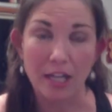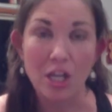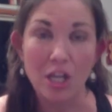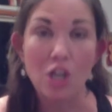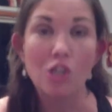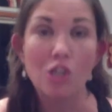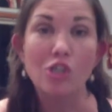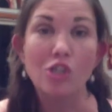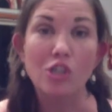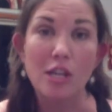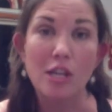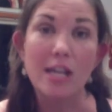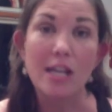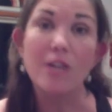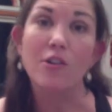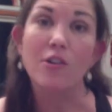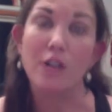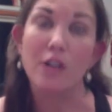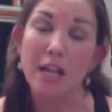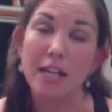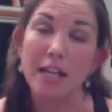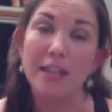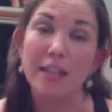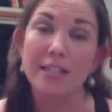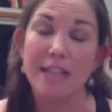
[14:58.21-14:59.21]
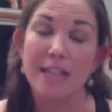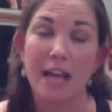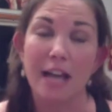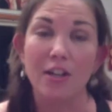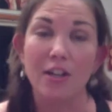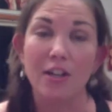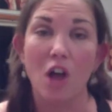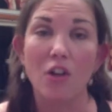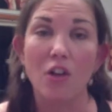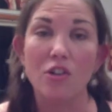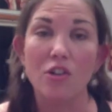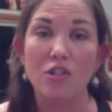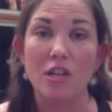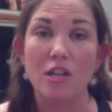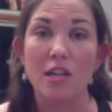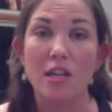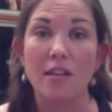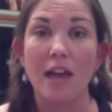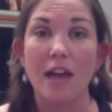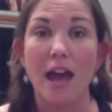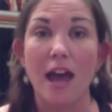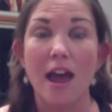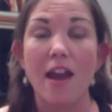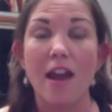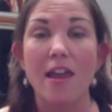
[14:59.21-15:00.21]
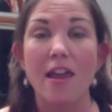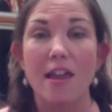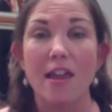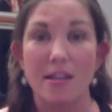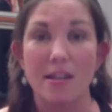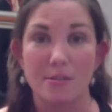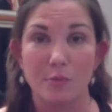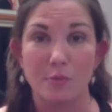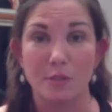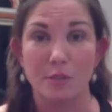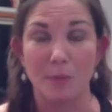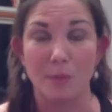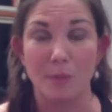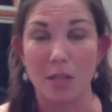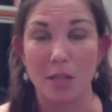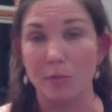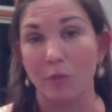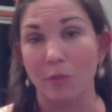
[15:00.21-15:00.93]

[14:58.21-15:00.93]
She created the technology that is responsible for